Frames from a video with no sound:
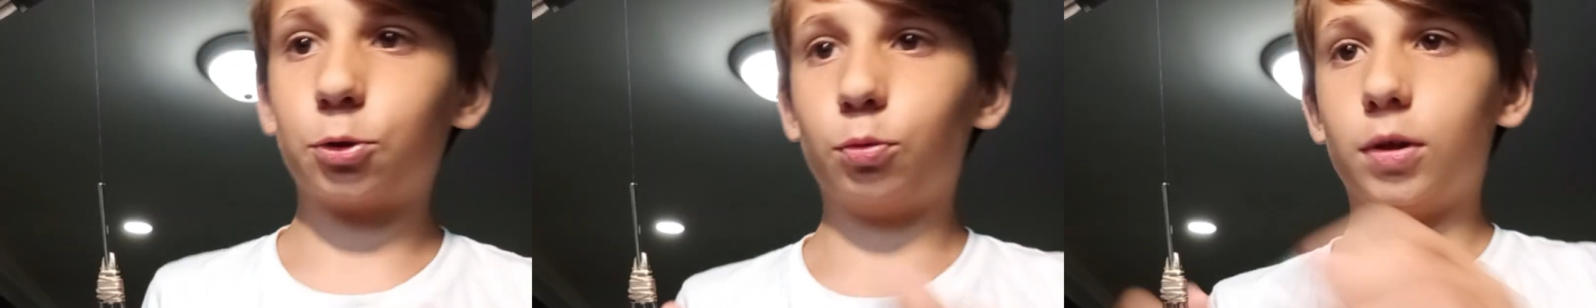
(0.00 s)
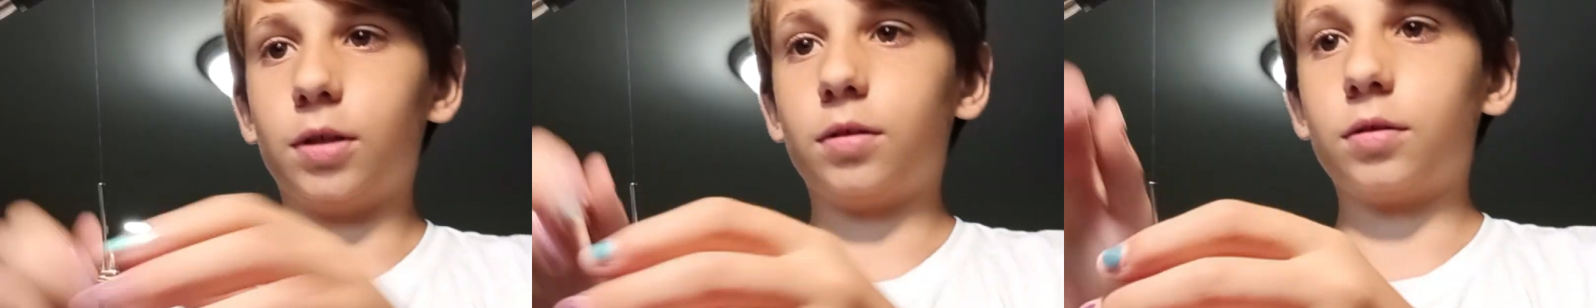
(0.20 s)

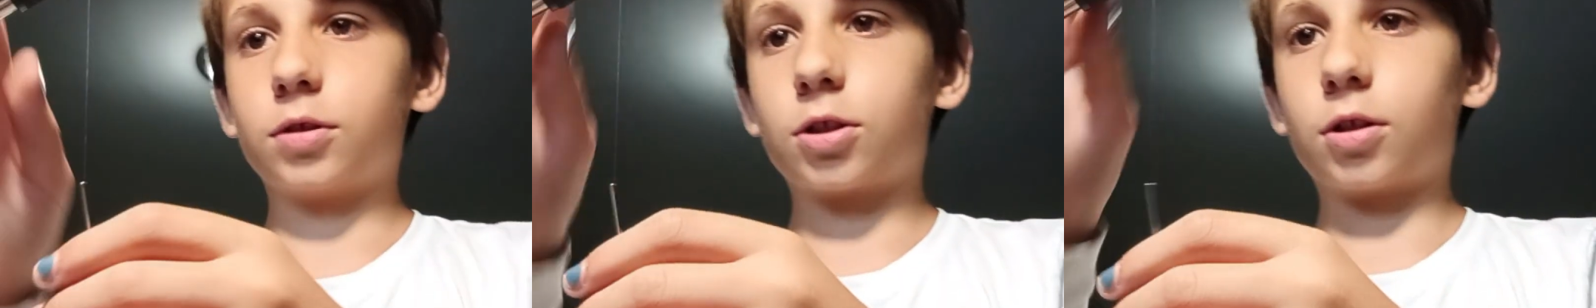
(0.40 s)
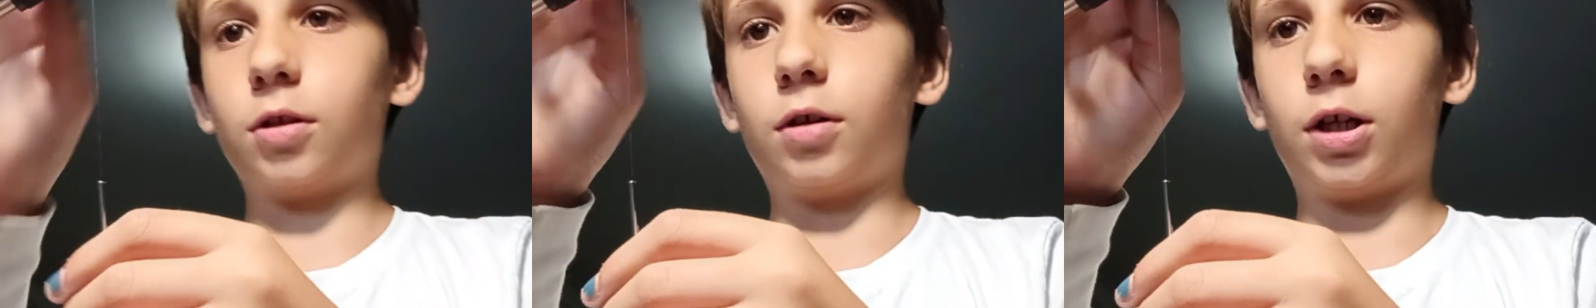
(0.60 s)
to it.
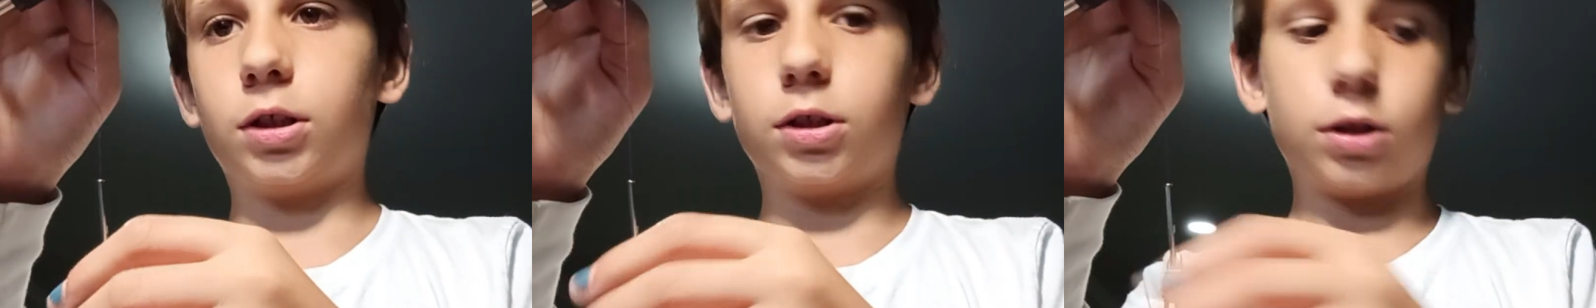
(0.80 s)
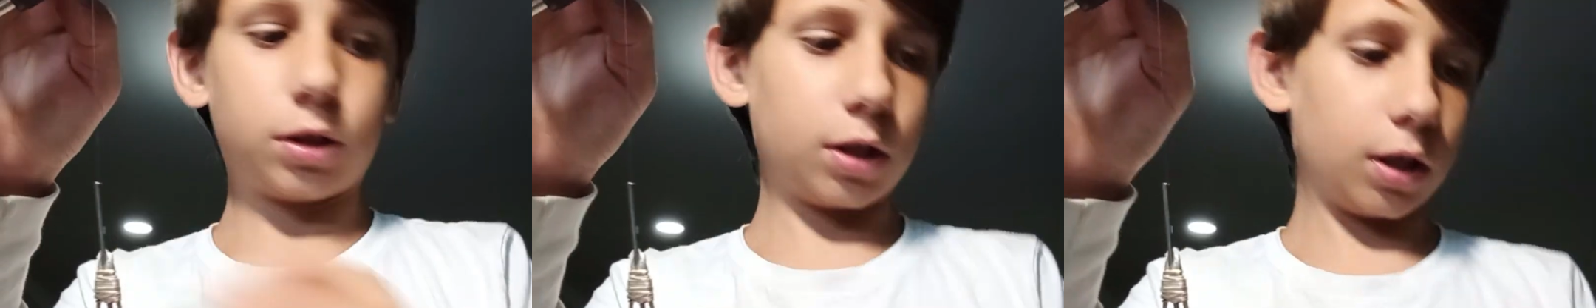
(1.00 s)
So I
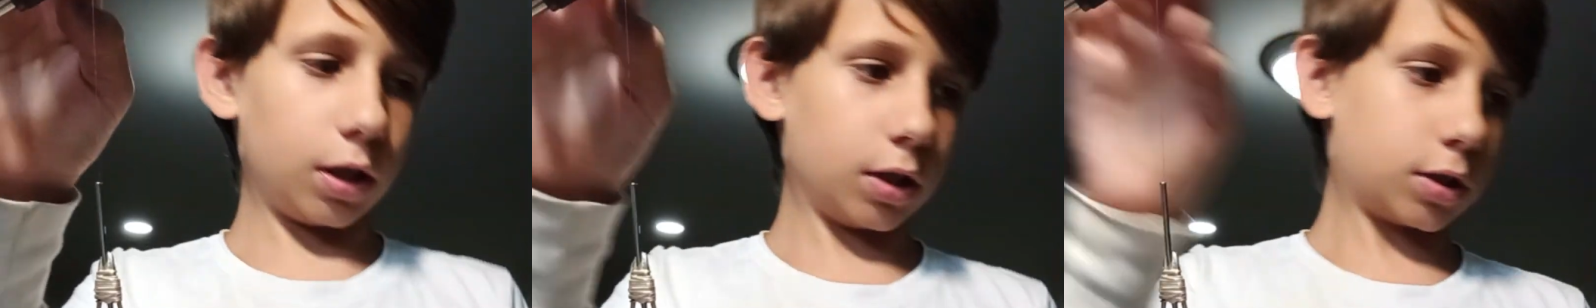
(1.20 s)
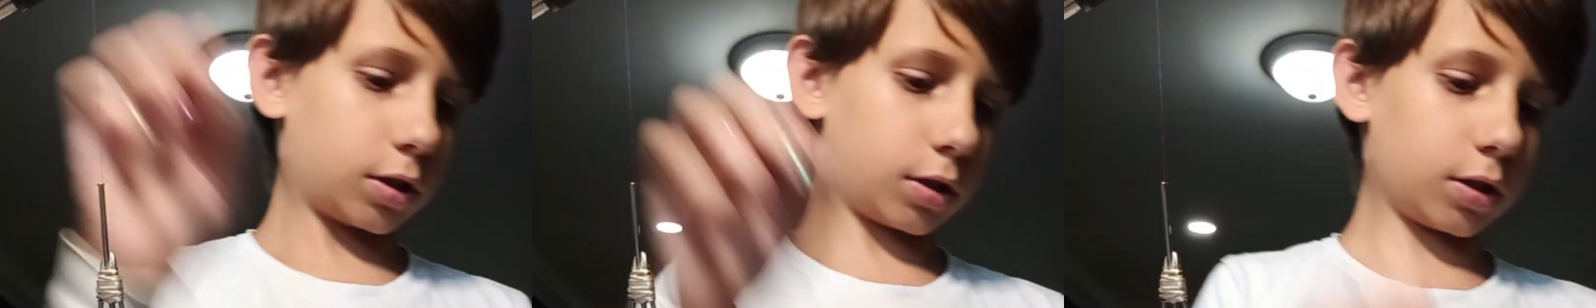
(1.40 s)
did
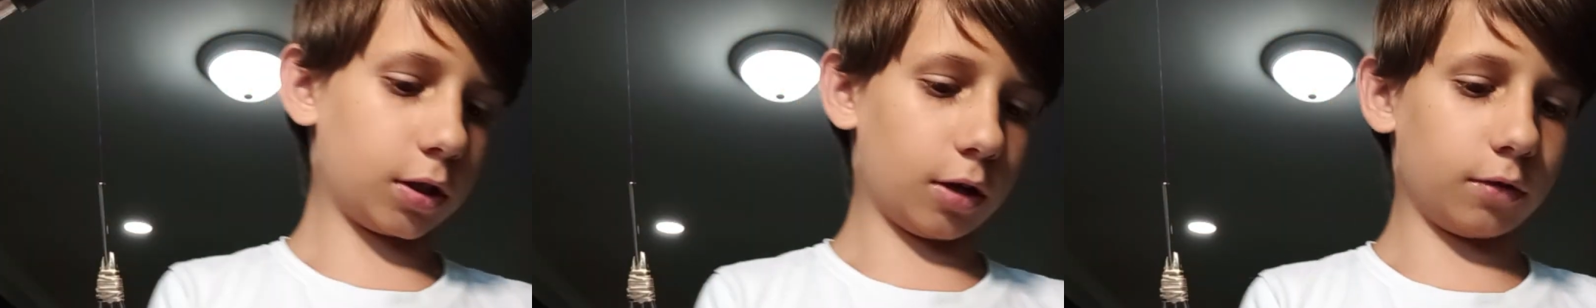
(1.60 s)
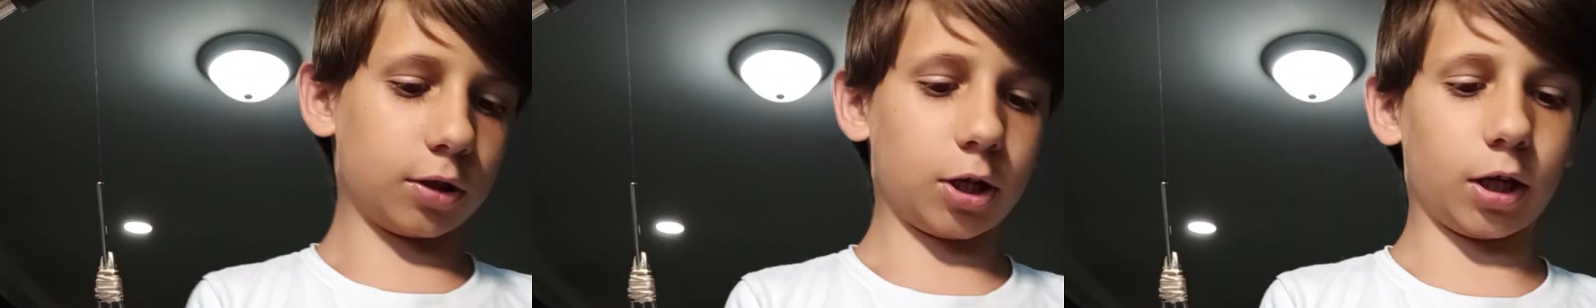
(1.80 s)
this.
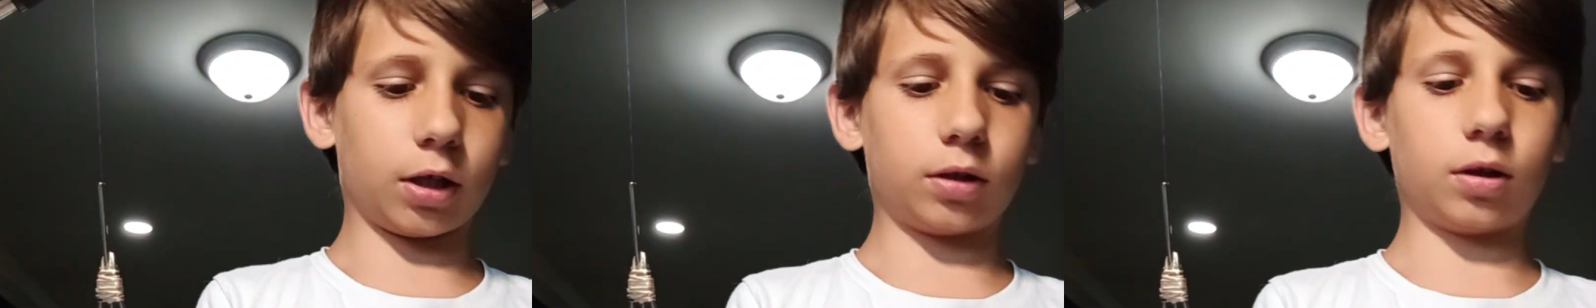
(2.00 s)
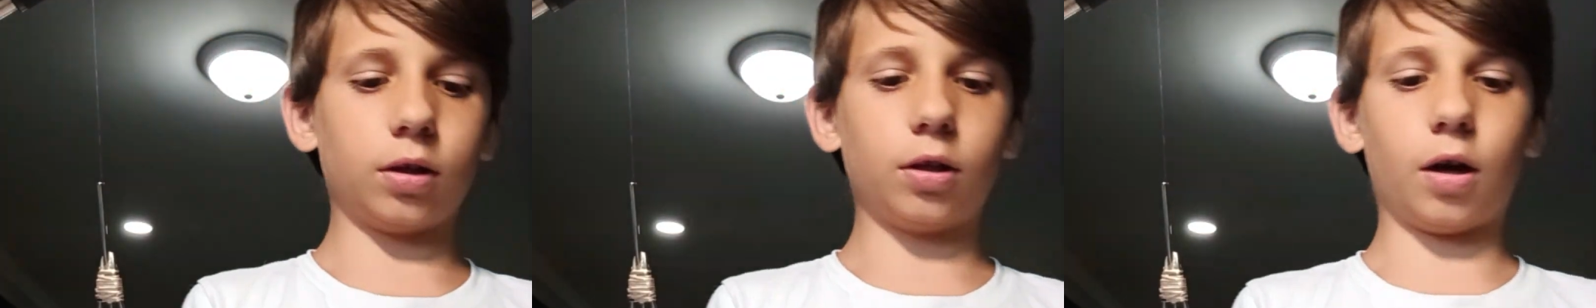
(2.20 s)
Now we take
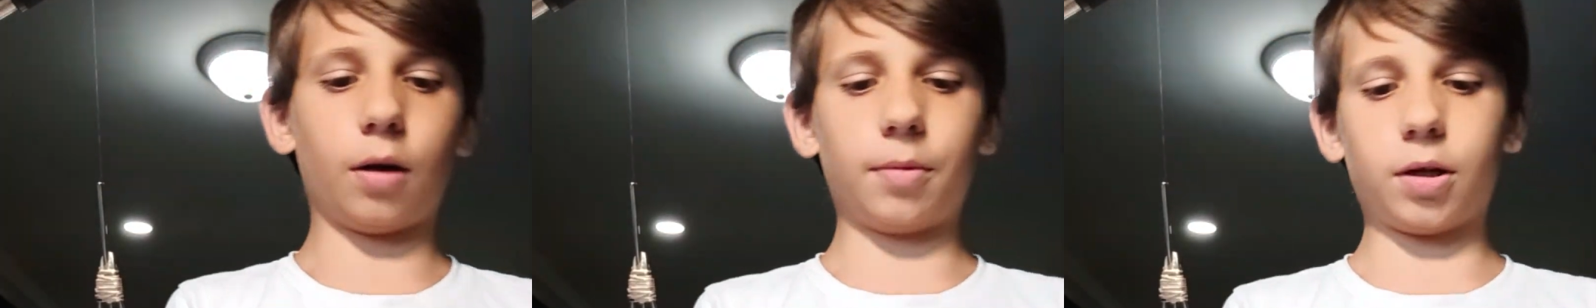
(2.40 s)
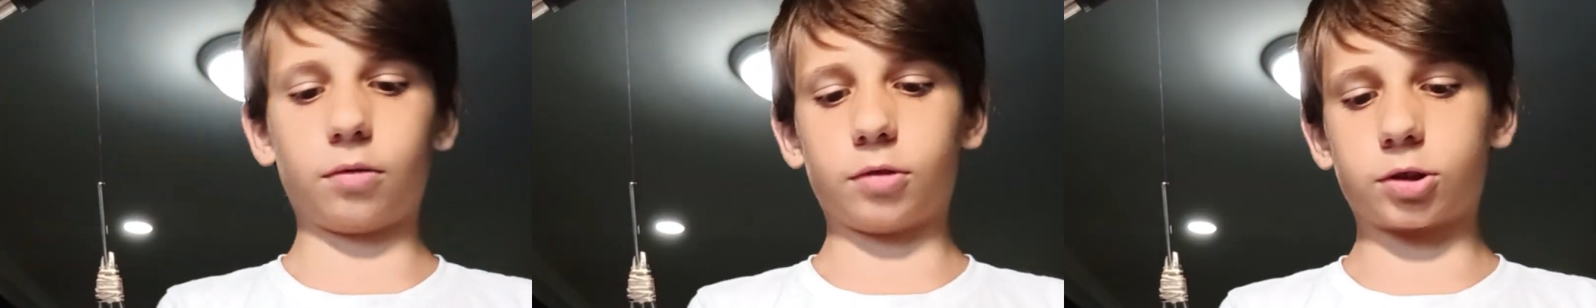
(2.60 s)
the
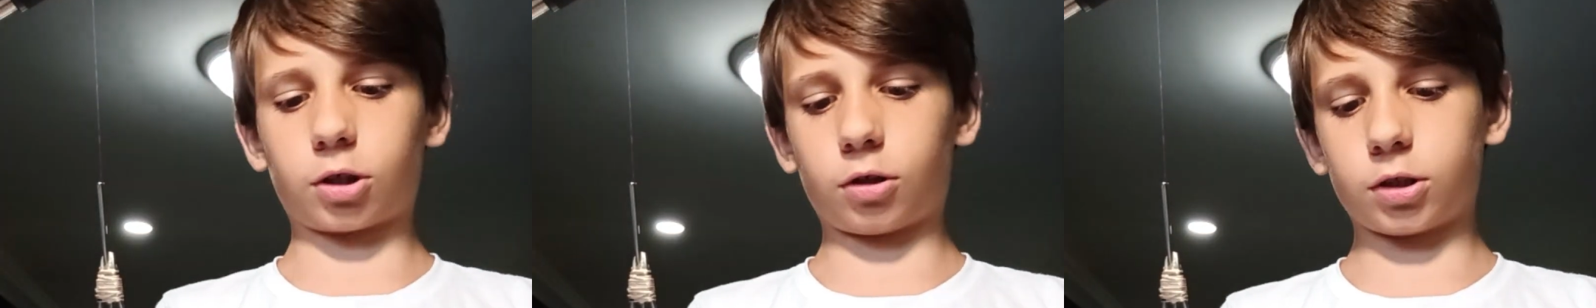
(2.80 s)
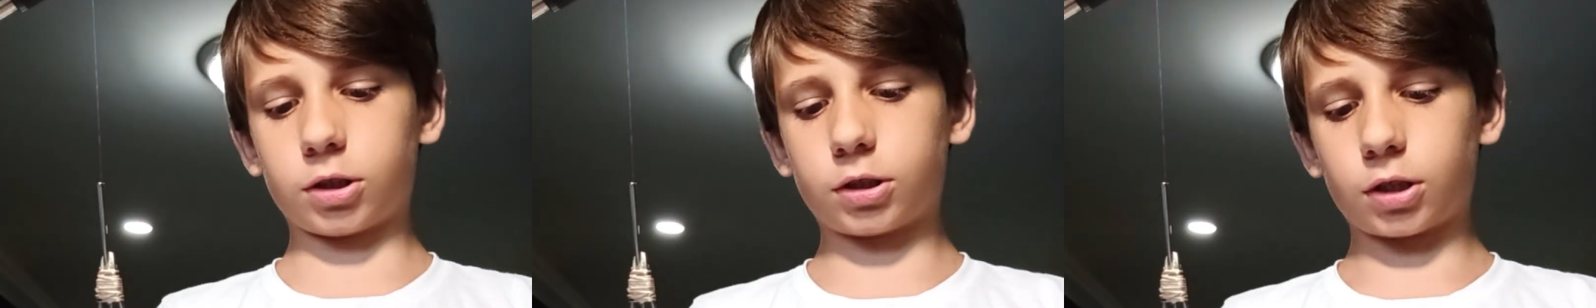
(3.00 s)
dubbing, which I
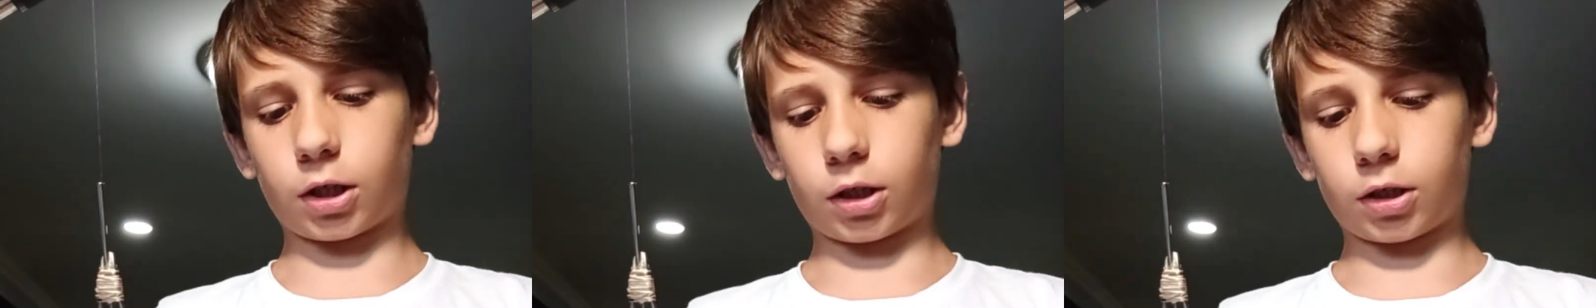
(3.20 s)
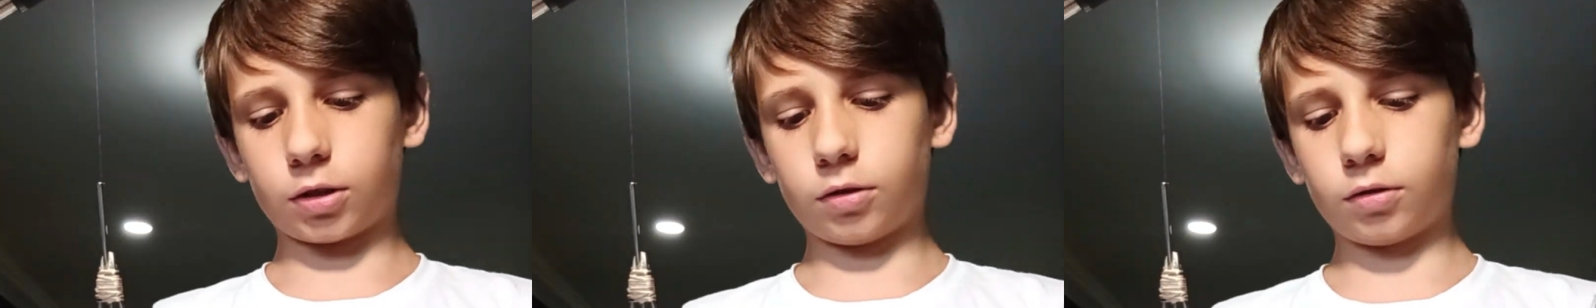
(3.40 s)
already
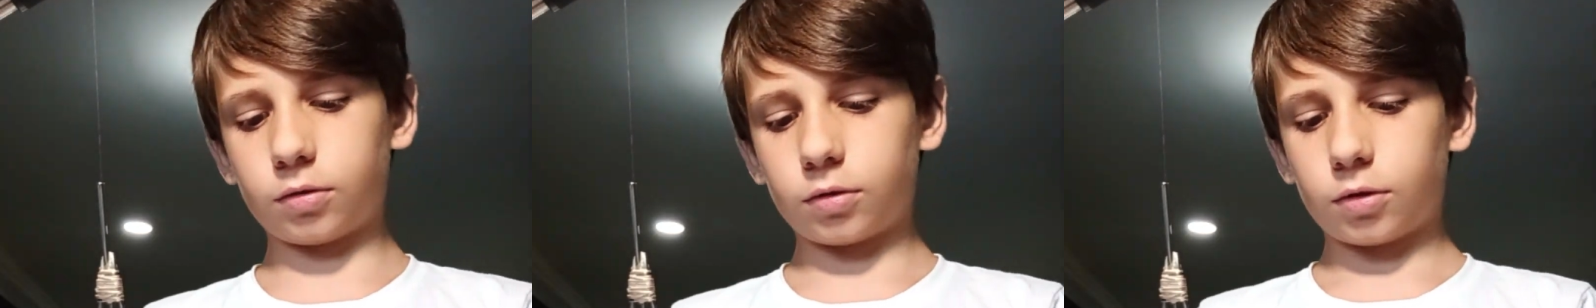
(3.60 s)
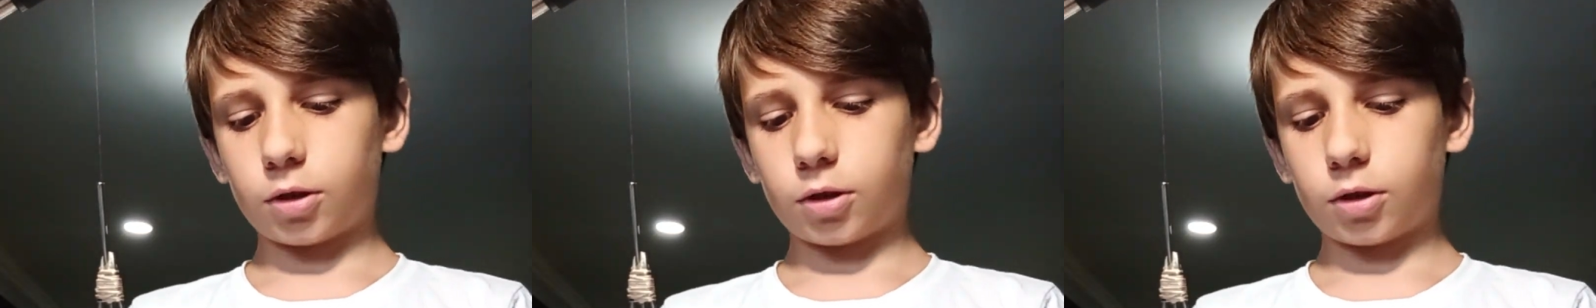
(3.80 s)
said.